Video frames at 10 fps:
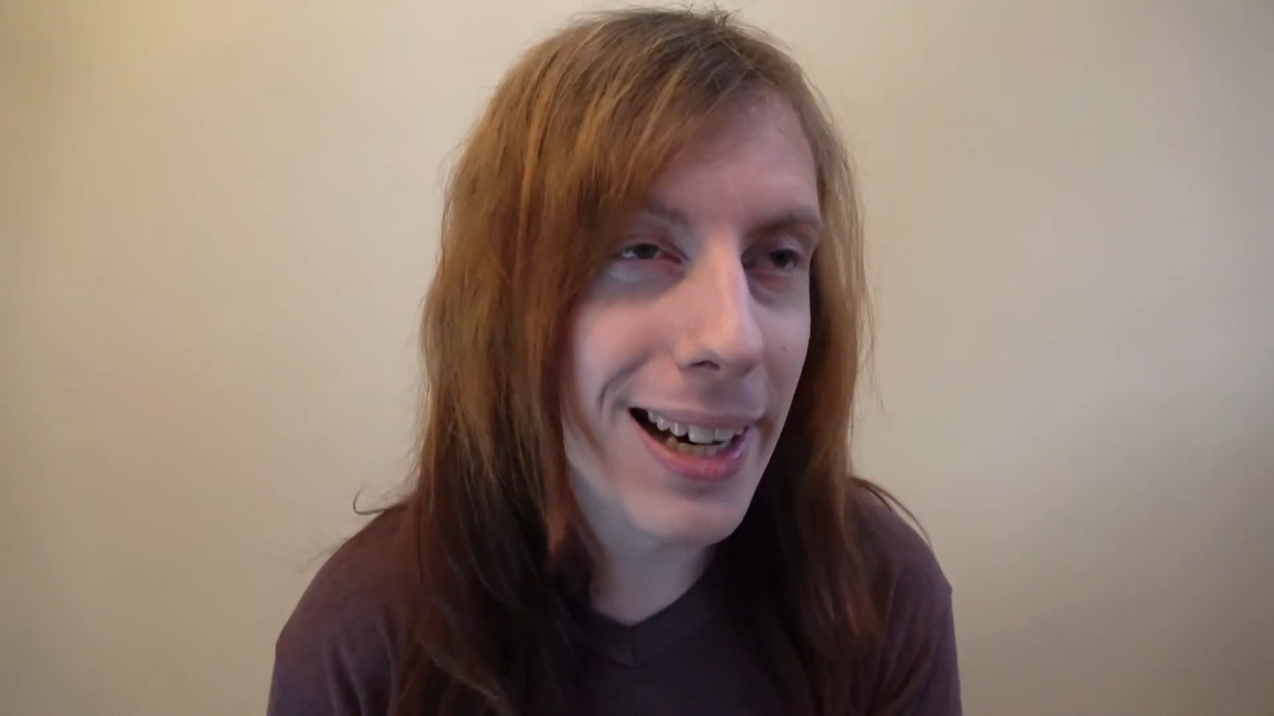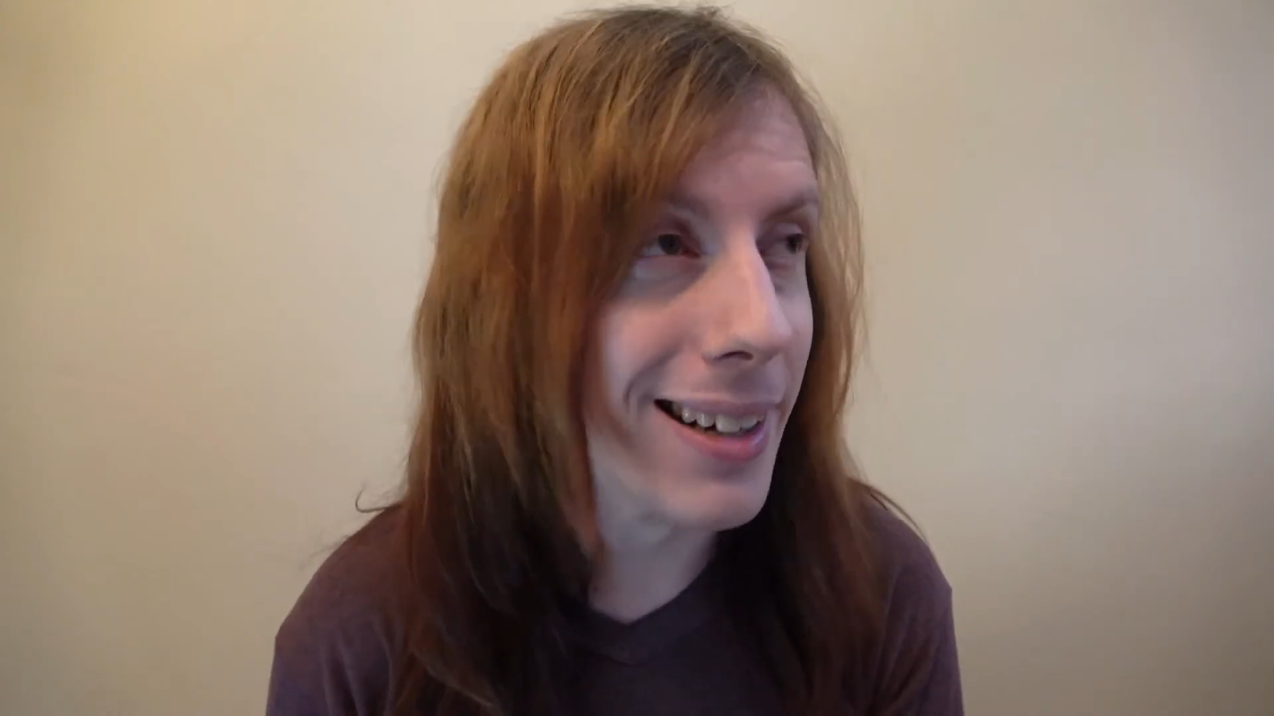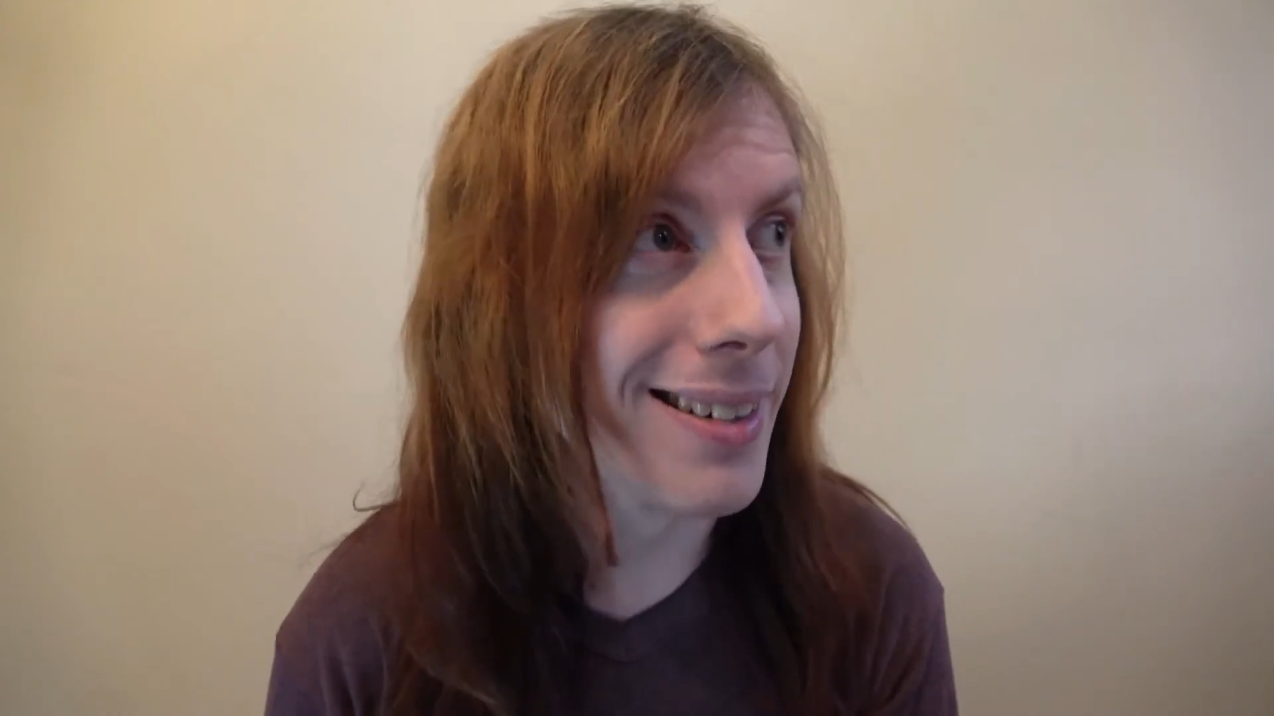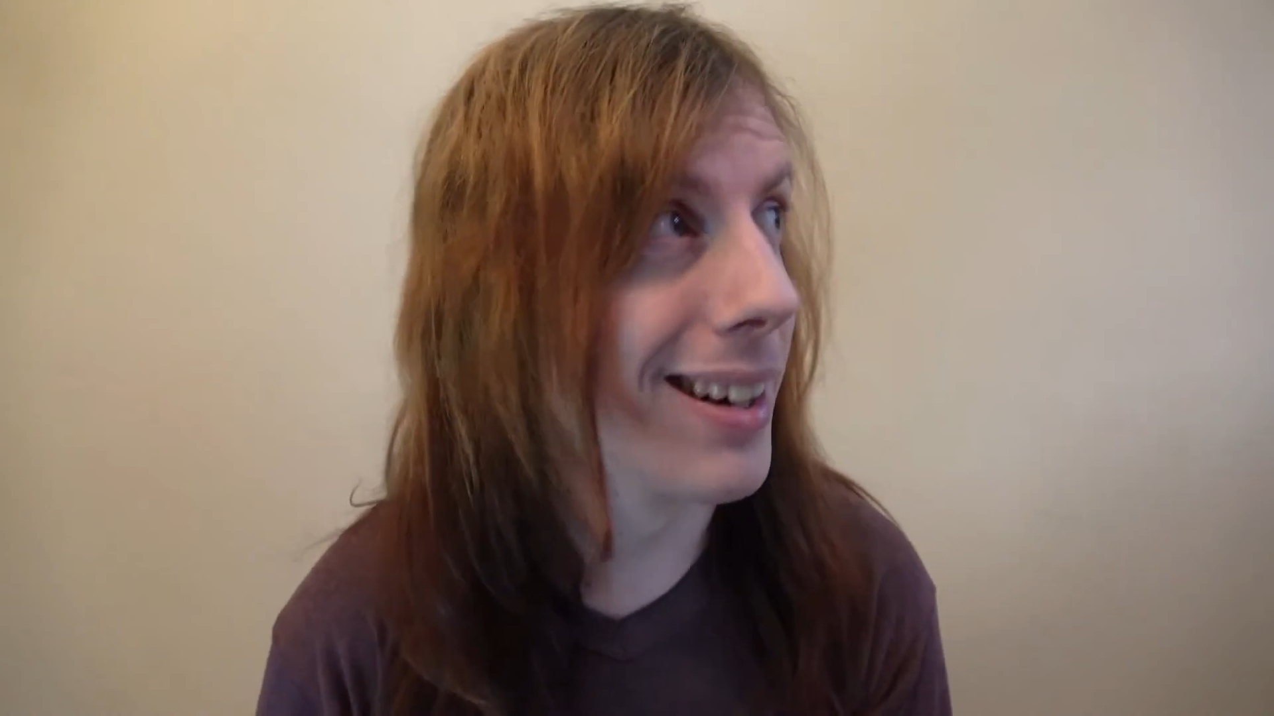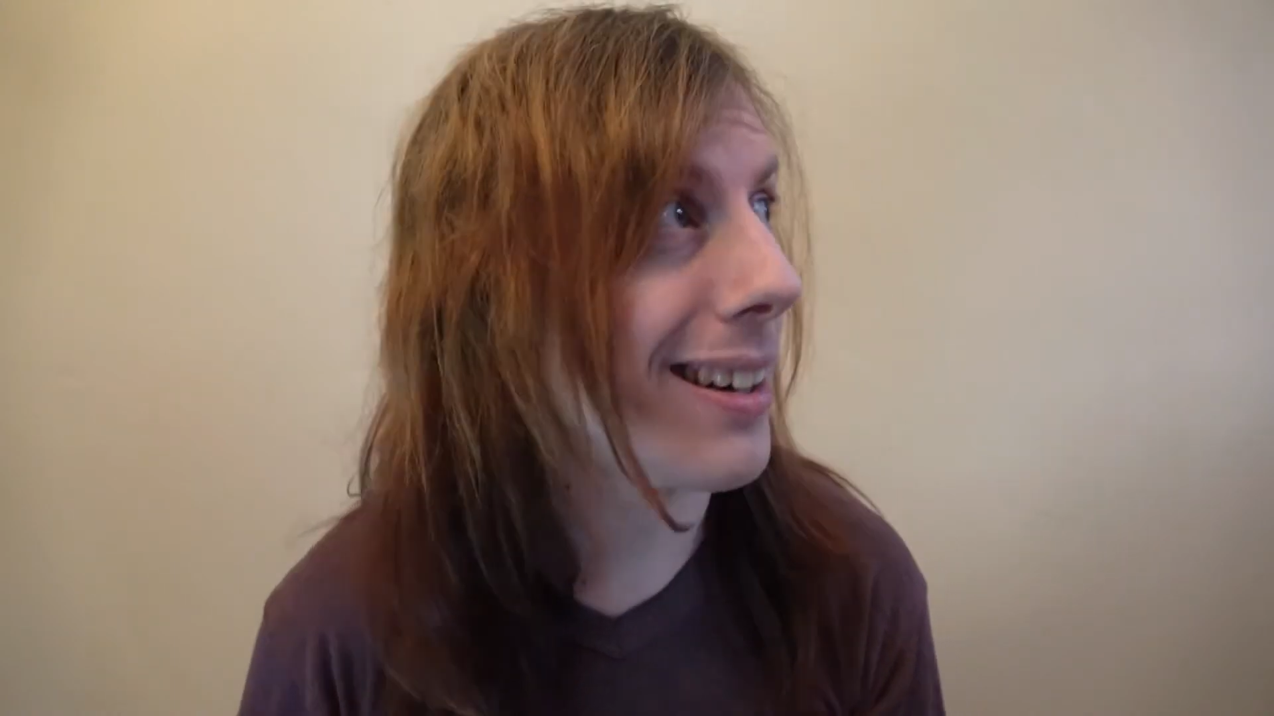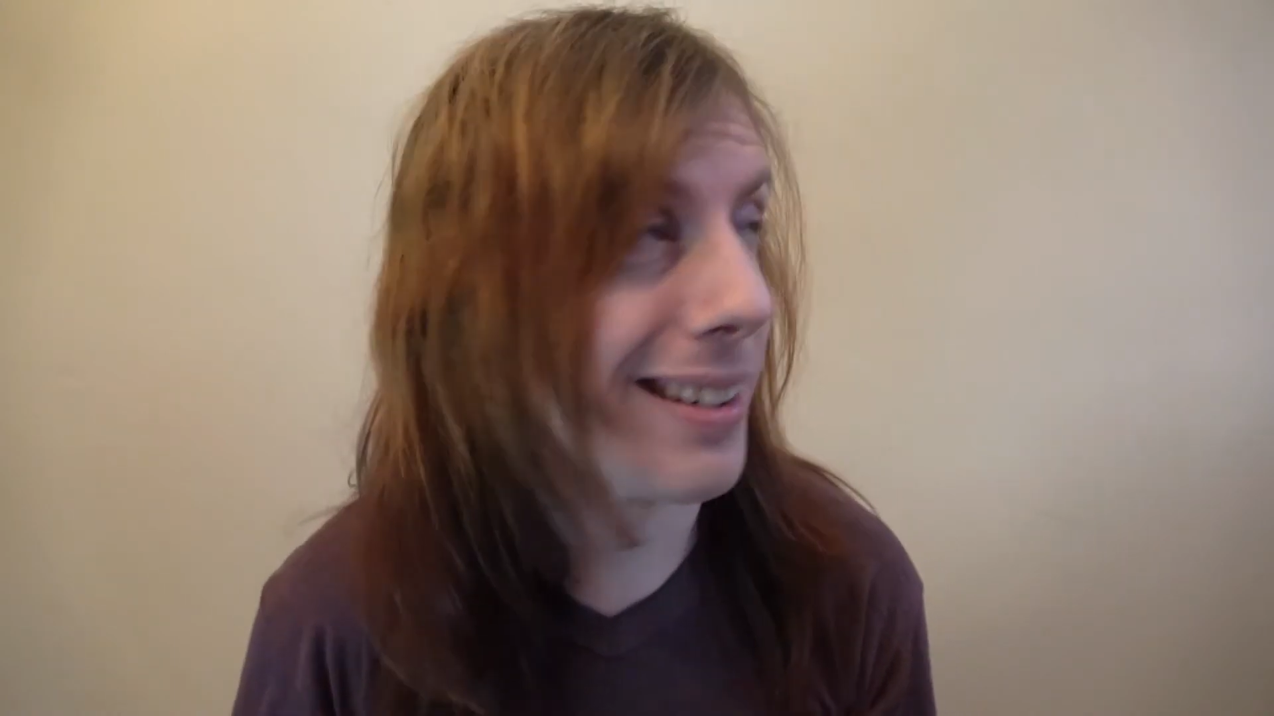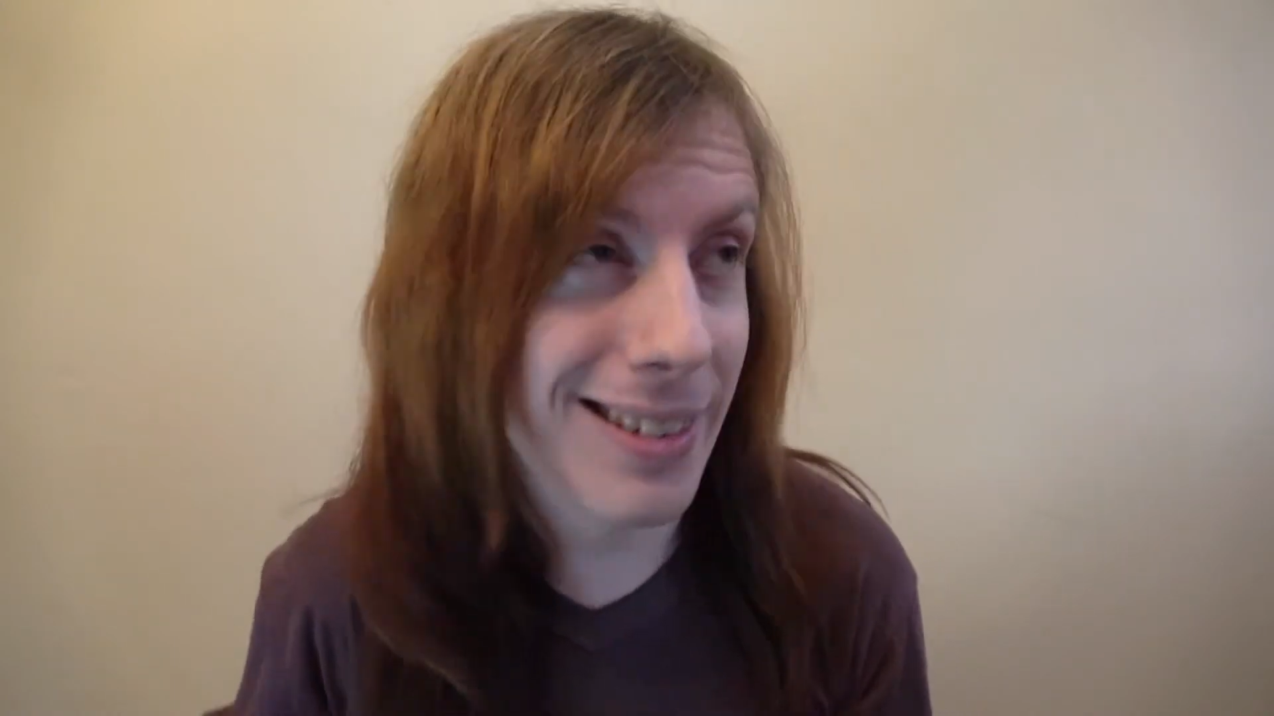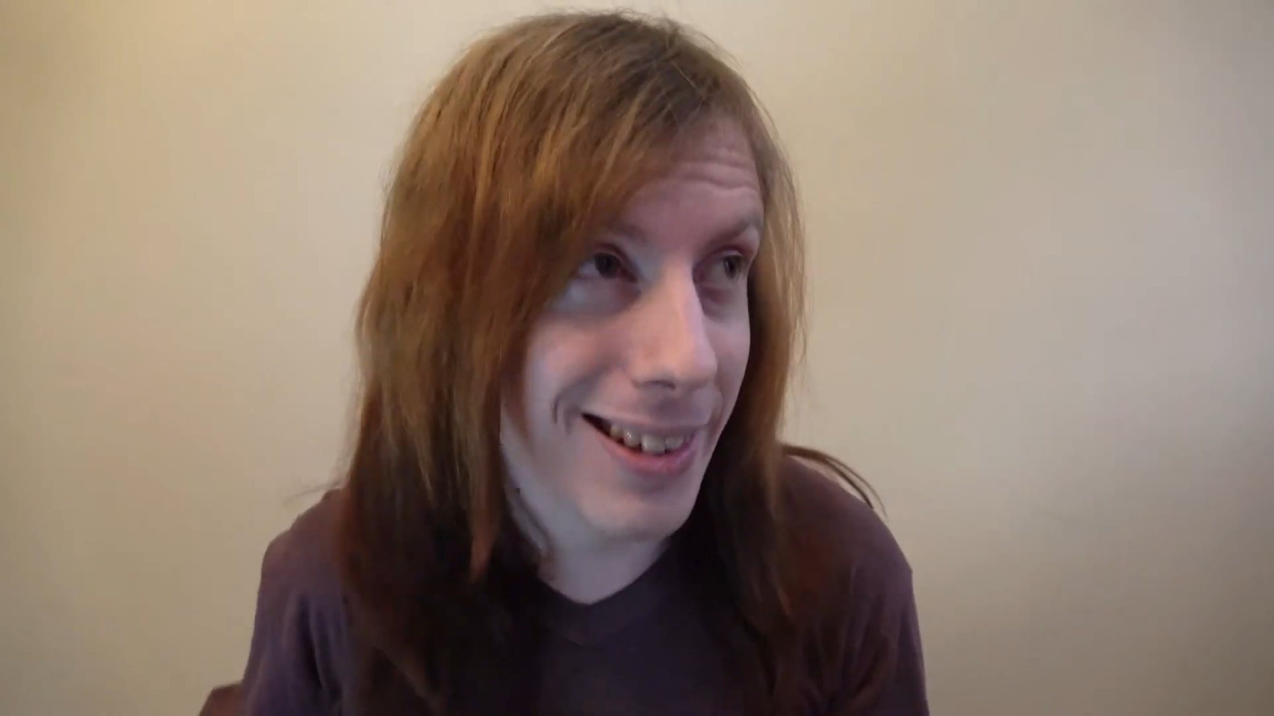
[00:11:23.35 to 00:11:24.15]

And I